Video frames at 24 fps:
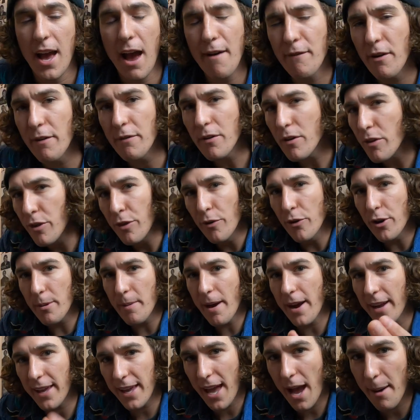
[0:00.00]
Have you ever thought
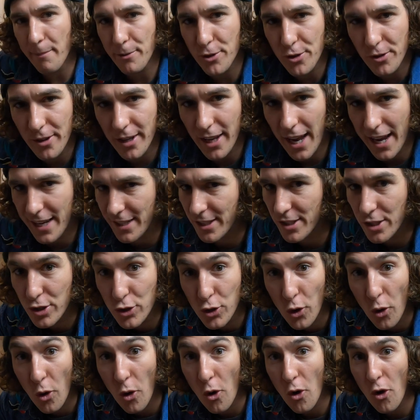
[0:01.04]
about capturing a
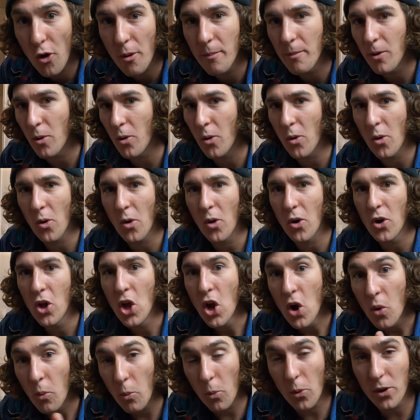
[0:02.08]
storm or
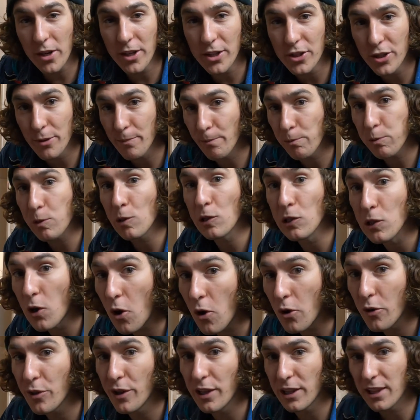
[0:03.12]
wanted to
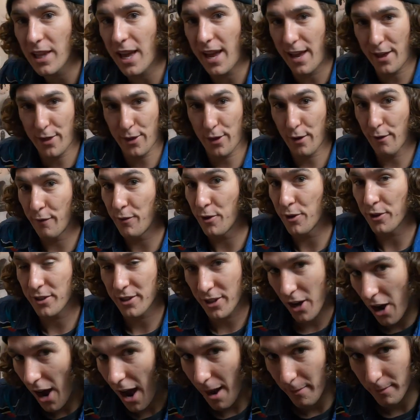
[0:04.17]
prolong the length of your
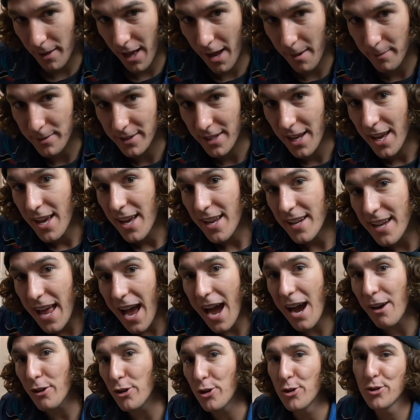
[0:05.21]
time lapse? Now
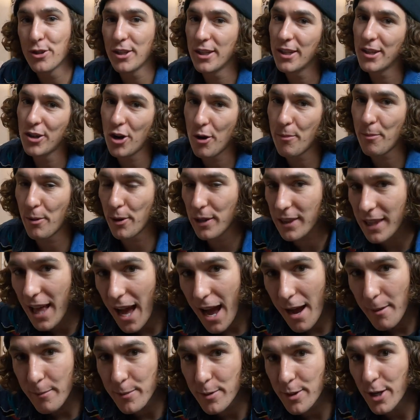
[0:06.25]
using GoPro
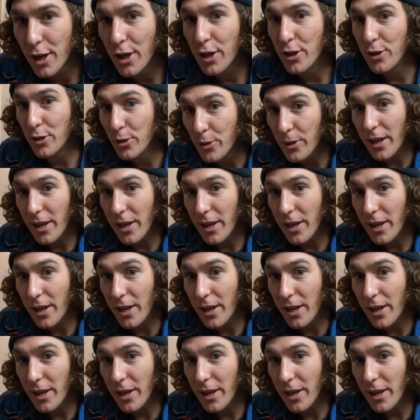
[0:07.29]
Labs, you